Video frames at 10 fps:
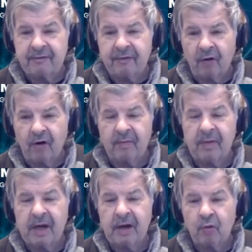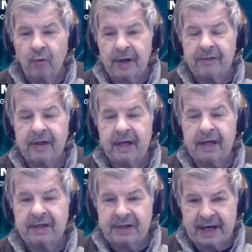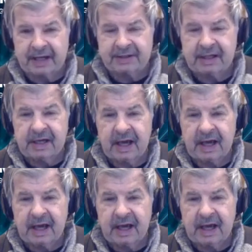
form with text,